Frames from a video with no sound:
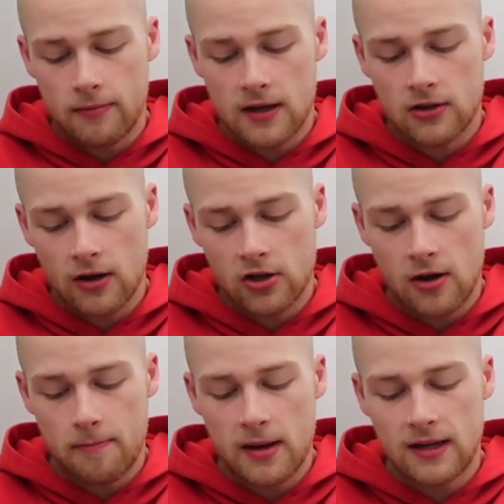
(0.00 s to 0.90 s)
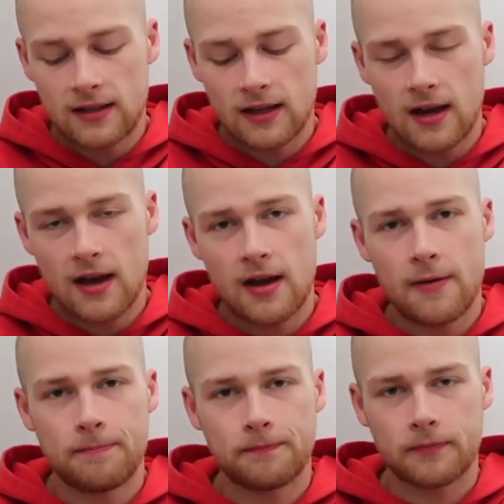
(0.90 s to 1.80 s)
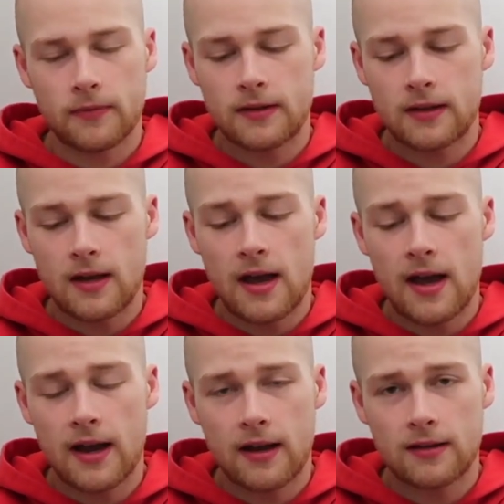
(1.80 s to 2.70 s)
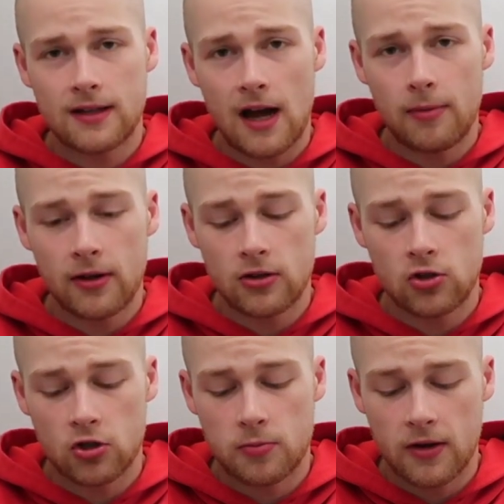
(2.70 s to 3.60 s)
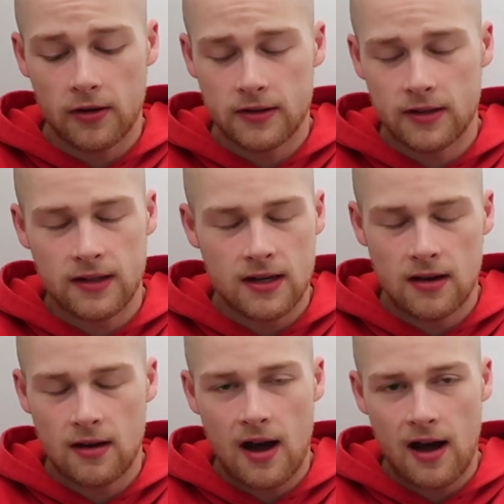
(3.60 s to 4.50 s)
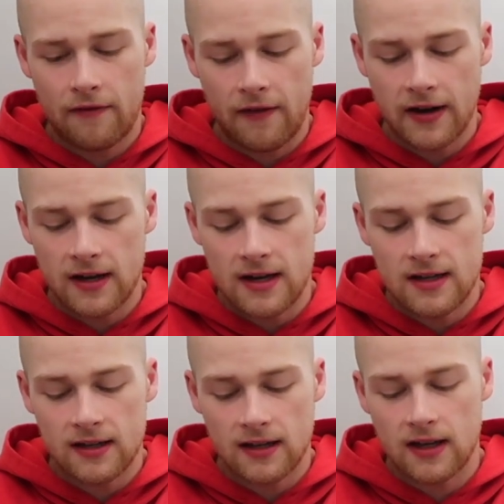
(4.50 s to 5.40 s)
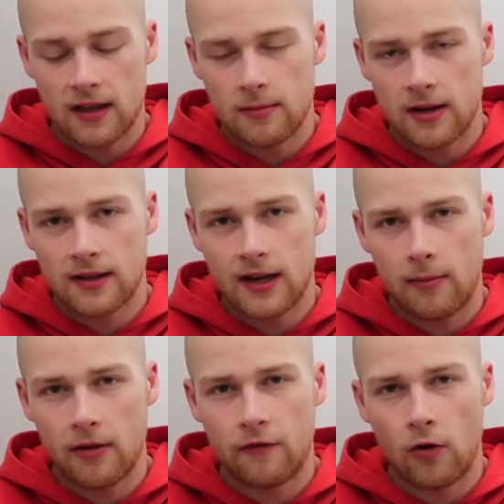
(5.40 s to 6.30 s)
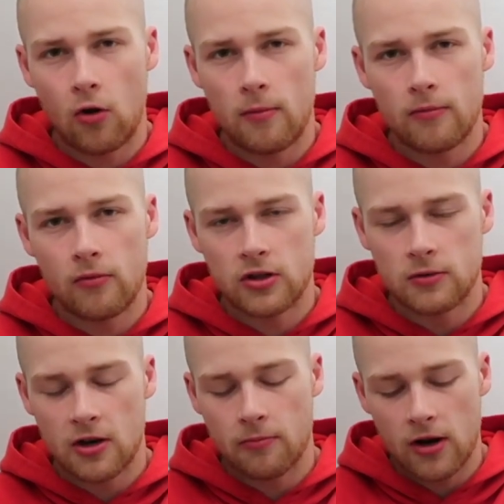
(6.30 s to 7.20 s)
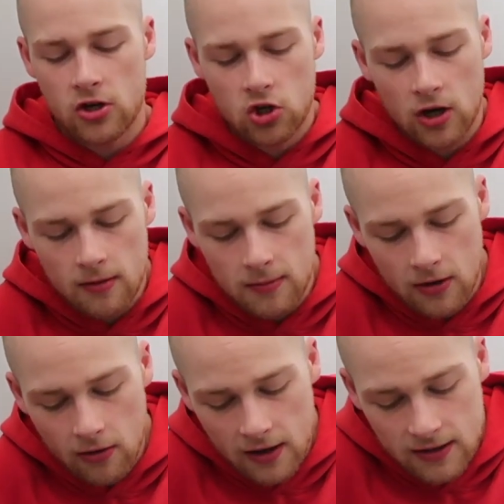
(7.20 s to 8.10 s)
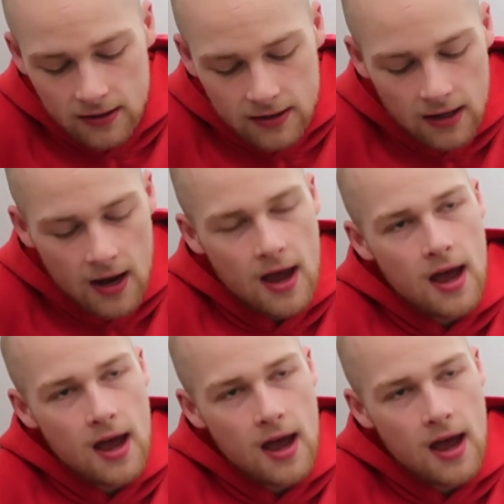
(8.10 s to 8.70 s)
these are actually a BCAA tablet, just because I find it easier taking them in a tablet form, which is your branched chain amino acids.